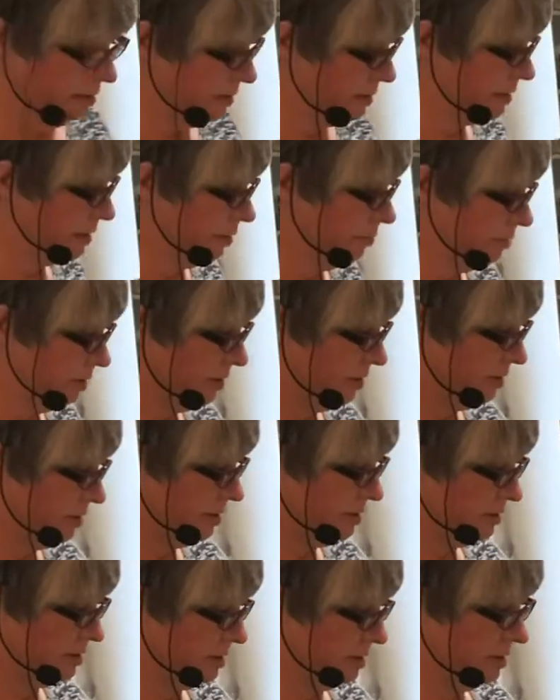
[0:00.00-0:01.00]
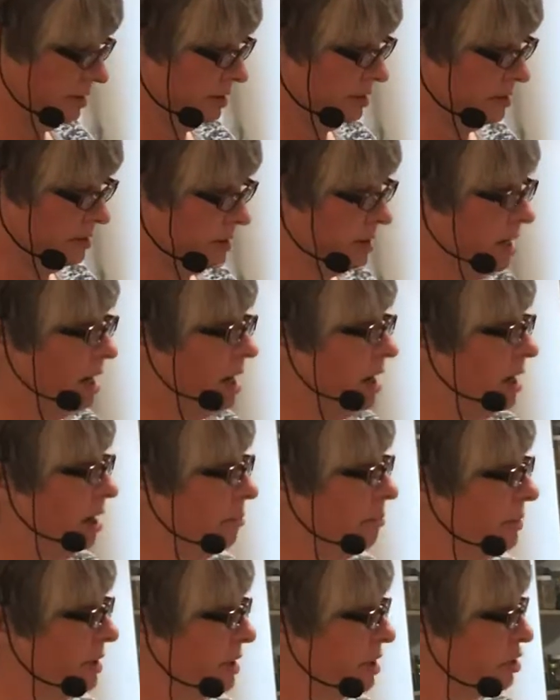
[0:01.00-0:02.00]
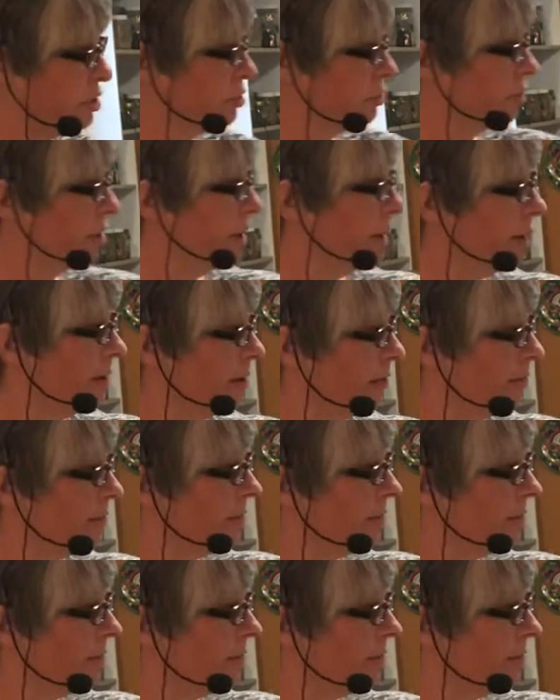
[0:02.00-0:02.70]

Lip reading: some, but this is a mixture of